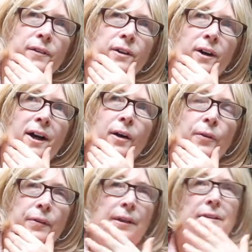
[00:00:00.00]
their
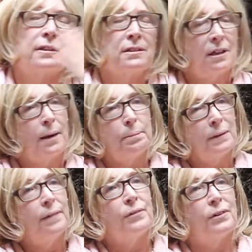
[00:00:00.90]
health at the top
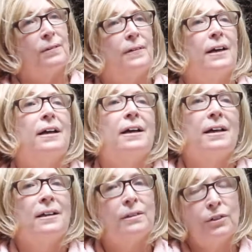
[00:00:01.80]
level.
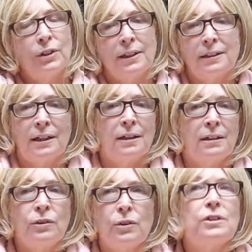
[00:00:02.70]
And learning that
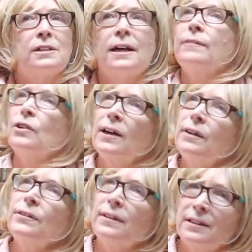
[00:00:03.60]
in order to have your
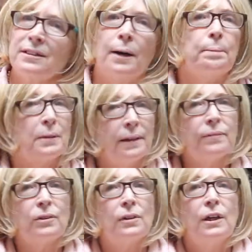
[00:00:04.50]
health on the top
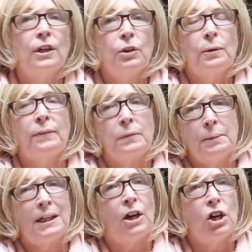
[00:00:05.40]
level, you have to
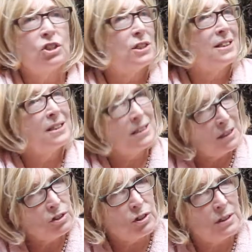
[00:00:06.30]
make conscious
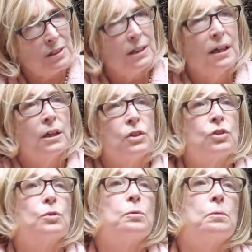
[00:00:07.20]
decisions
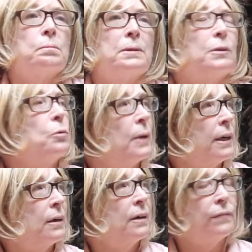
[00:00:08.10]
to be
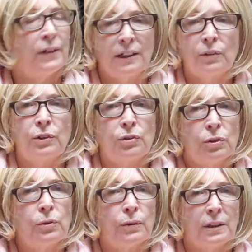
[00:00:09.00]
aware and find out the
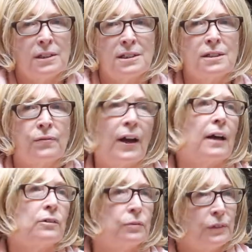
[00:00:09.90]
truth. Is this
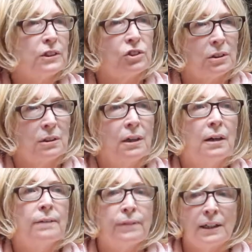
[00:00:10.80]
fact or fiction?
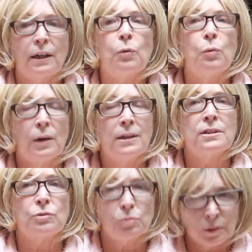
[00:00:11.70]
Find out what
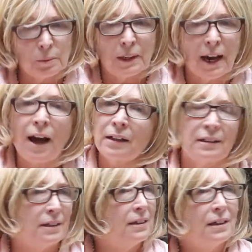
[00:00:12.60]
is the
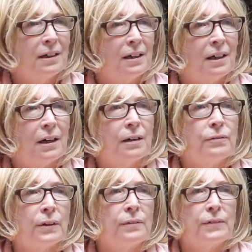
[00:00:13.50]
reality
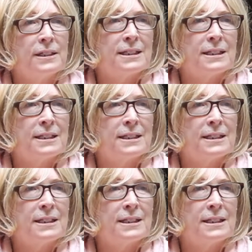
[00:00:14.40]
of